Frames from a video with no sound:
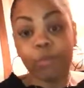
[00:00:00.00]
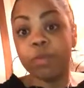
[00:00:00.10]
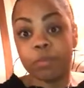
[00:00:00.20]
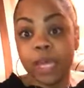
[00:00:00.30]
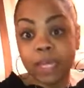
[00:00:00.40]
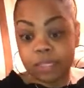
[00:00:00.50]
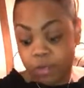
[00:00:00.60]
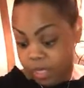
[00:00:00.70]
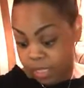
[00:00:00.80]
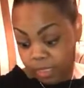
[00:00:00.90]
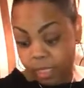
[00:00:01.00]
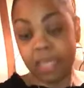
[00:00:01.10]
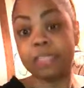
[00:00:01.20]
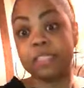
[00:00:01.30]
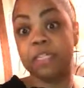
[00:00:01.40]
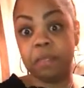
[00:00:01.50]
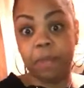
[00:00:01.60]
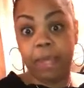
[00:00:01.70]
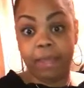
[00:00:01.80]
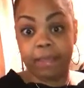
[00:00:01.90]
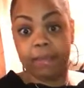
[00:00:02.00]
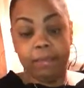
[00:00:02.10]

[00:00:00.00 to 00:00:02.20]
Rip that. I guess I can't send it back.